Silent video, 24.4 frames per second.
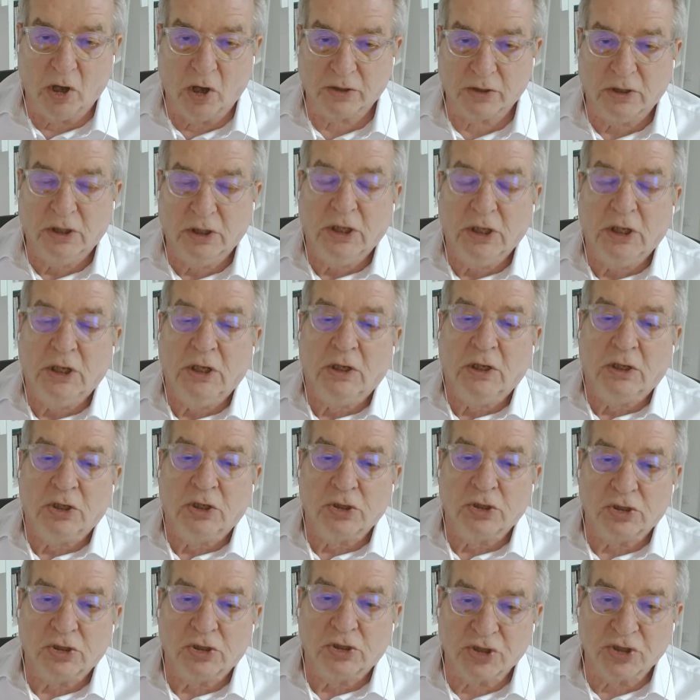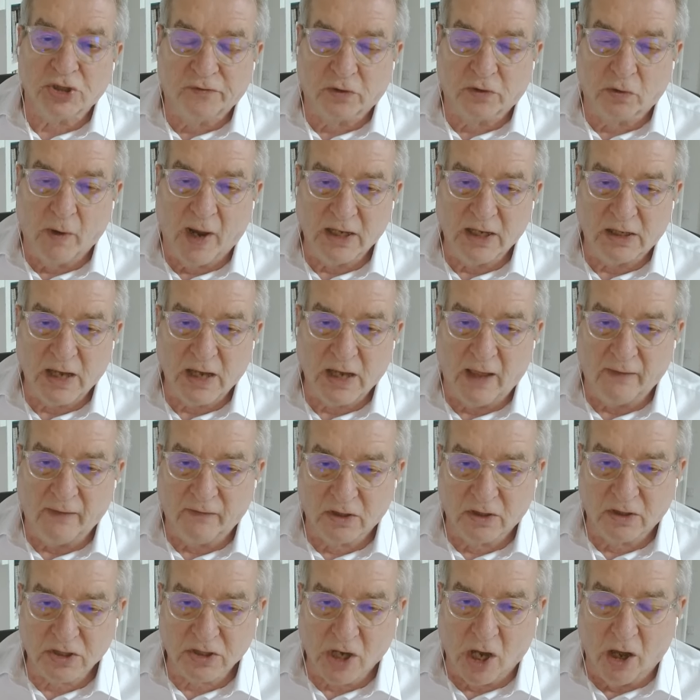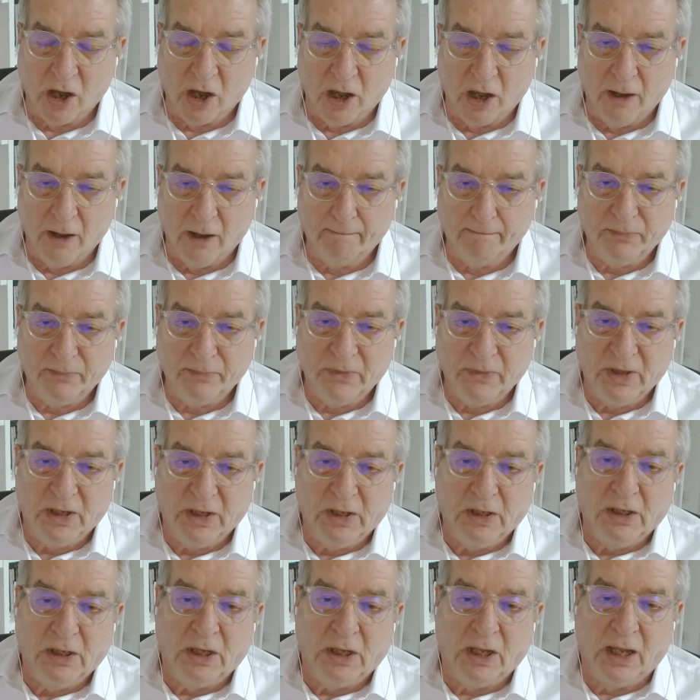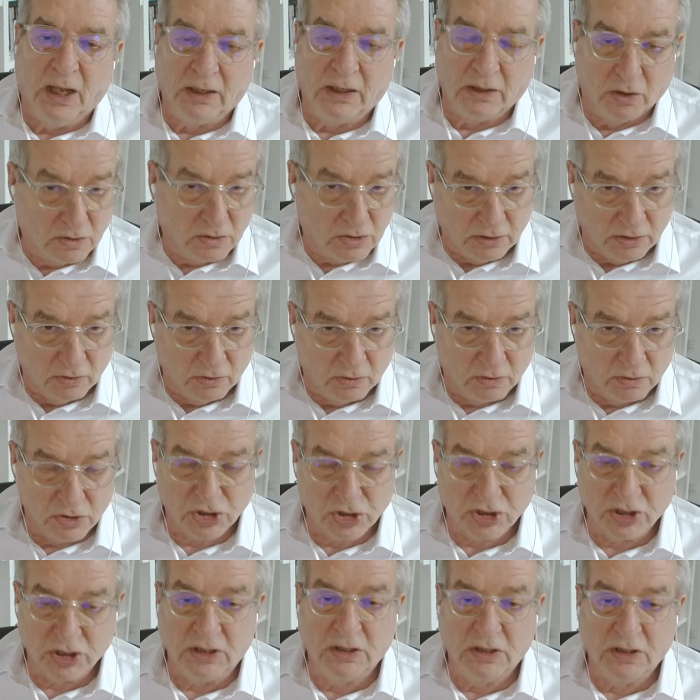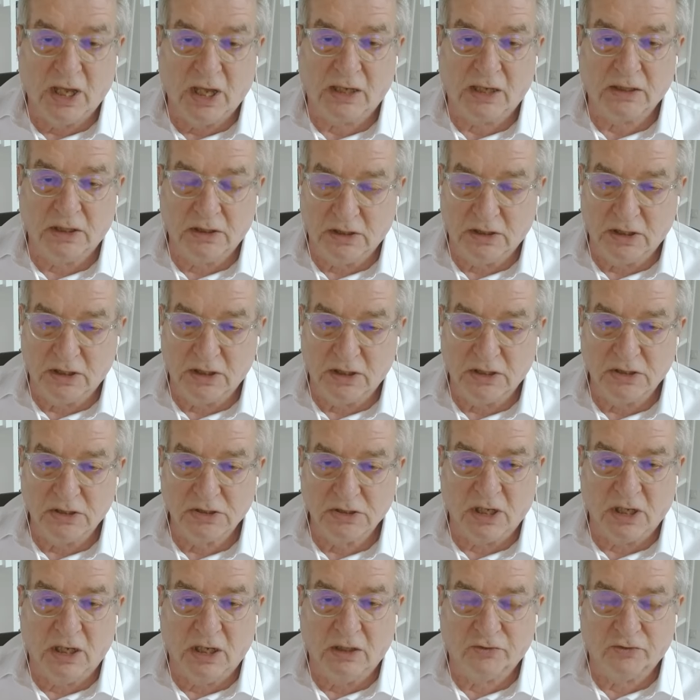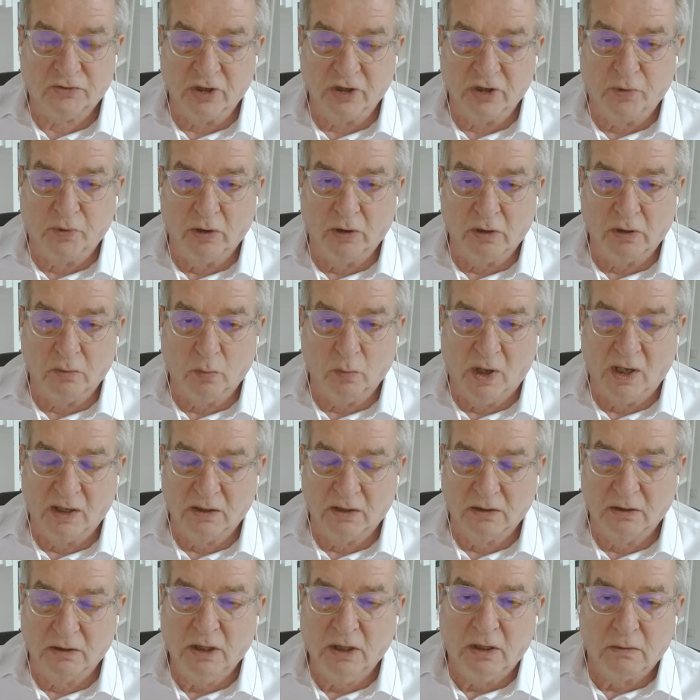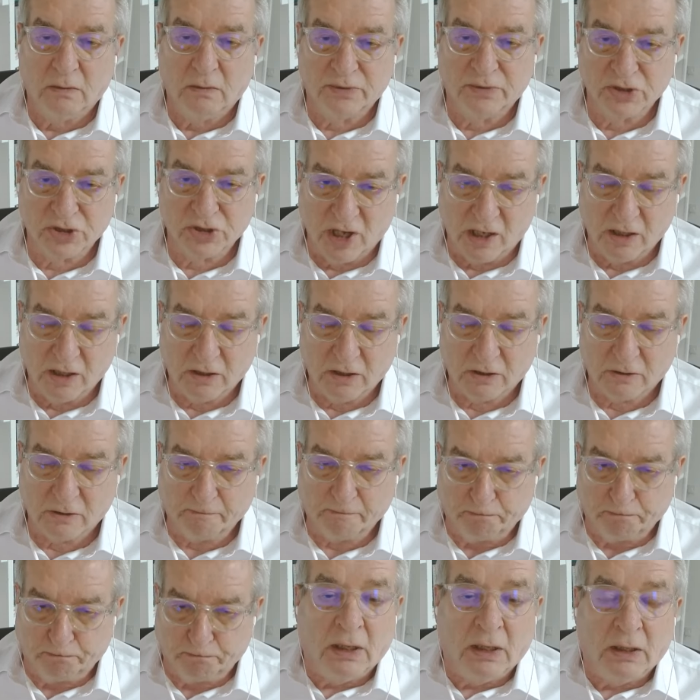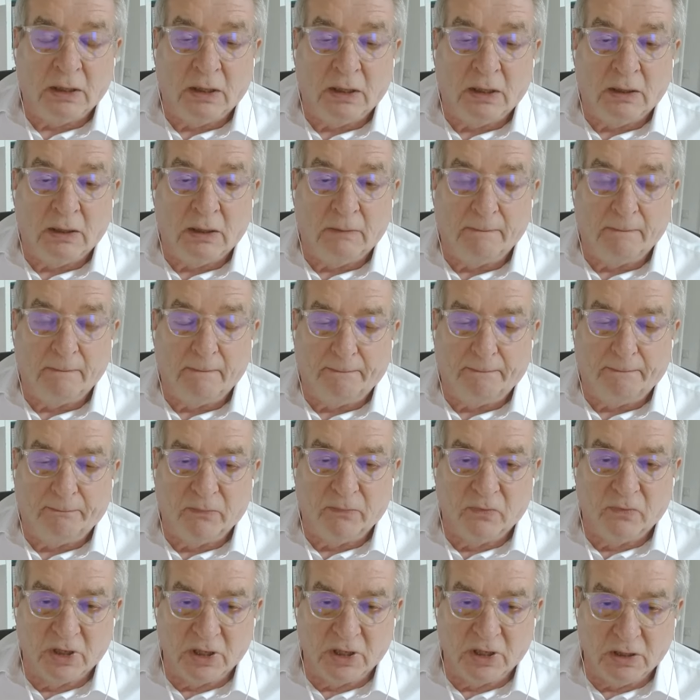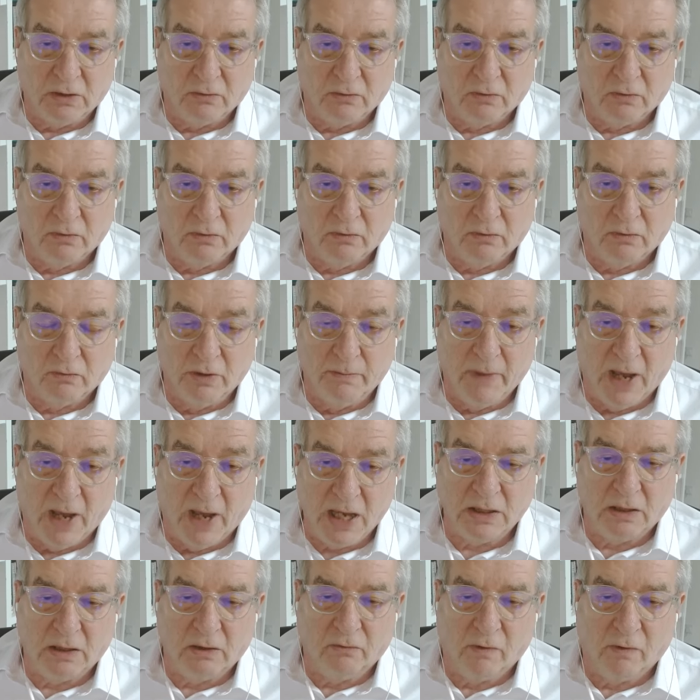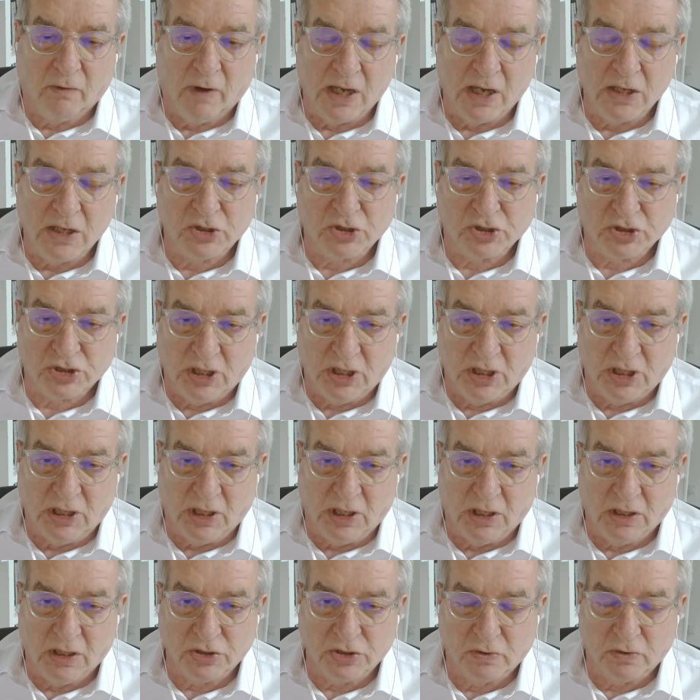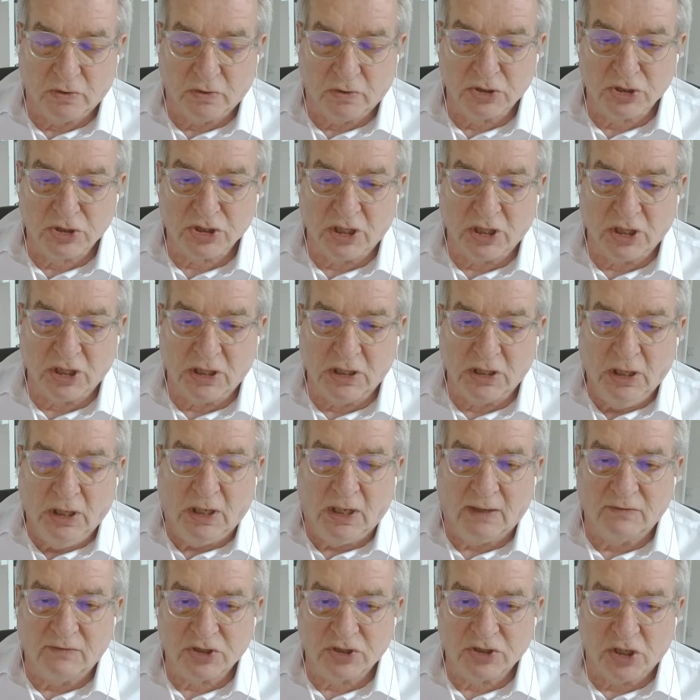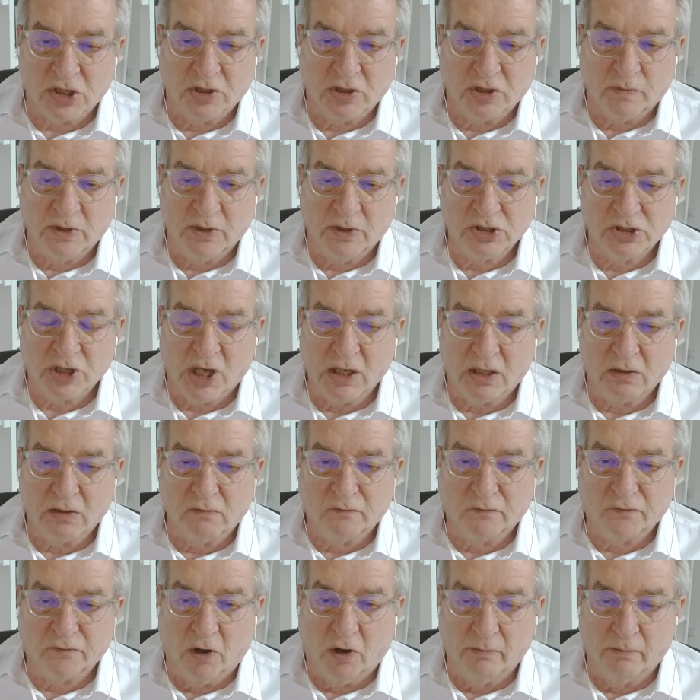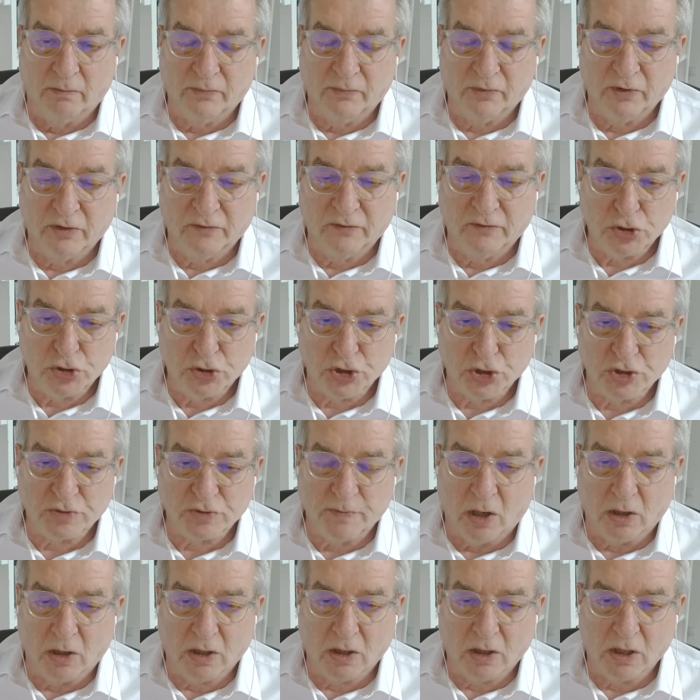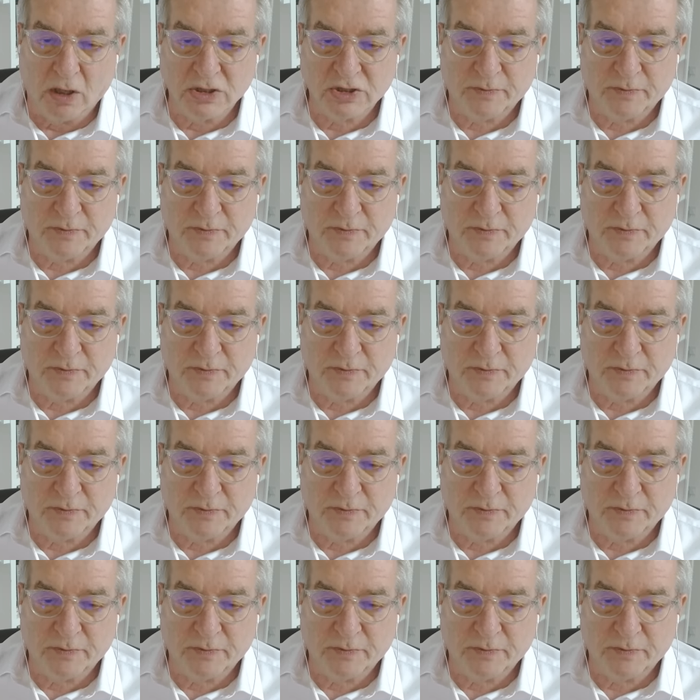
SOFR rate at the time, and you can see that it is 3.1%. The remaining rates here, as you can see, have essentially been taken from the futures markets, but I'll